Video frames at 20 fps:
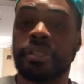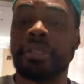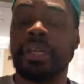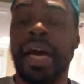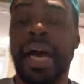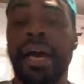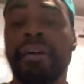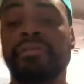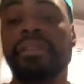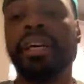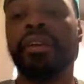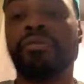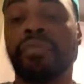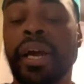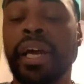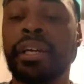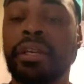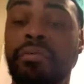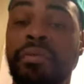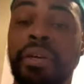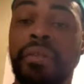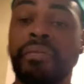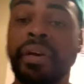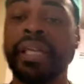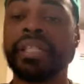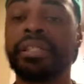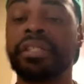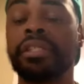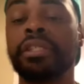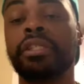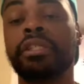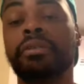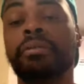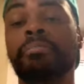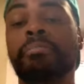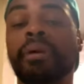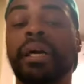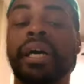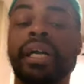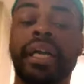I have done regular renovations,
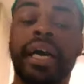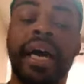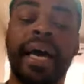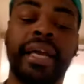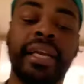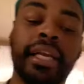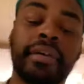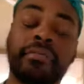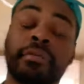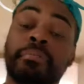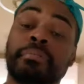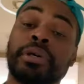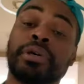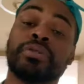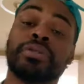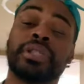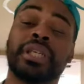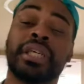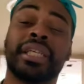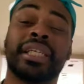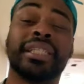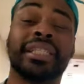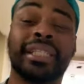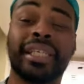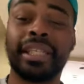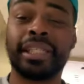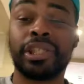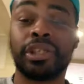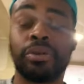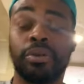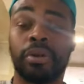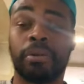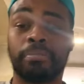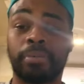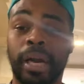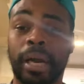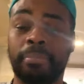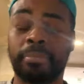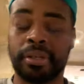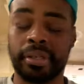but I had never built an addition on a
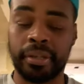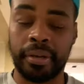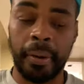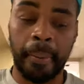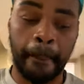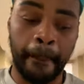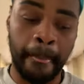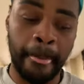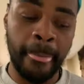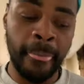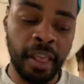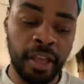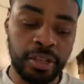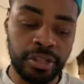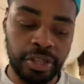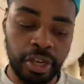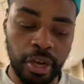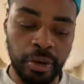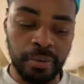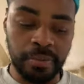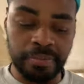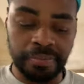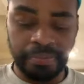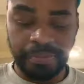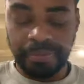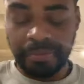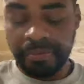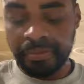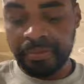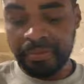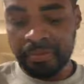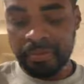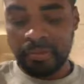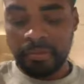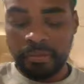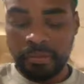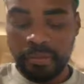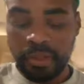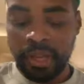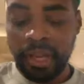property. So
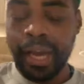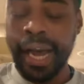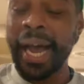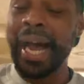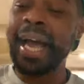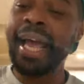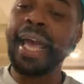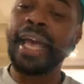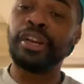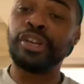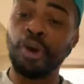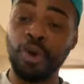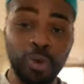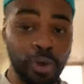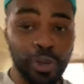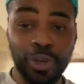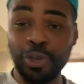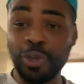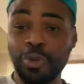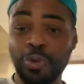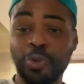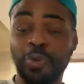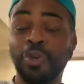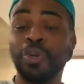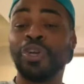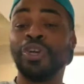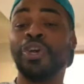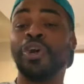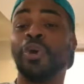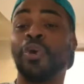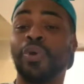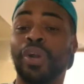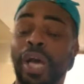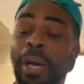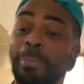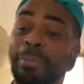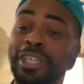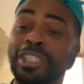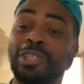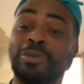I had no clue on how
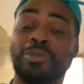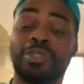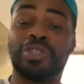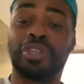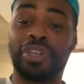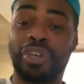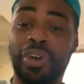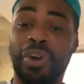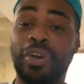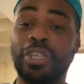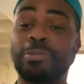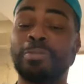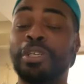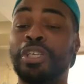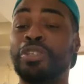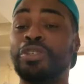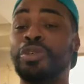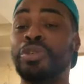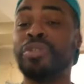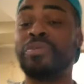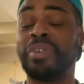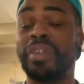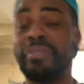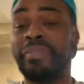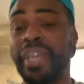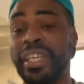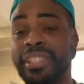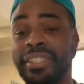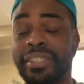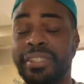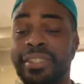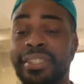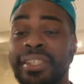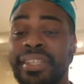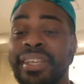much it was going to cost me to do the renovations.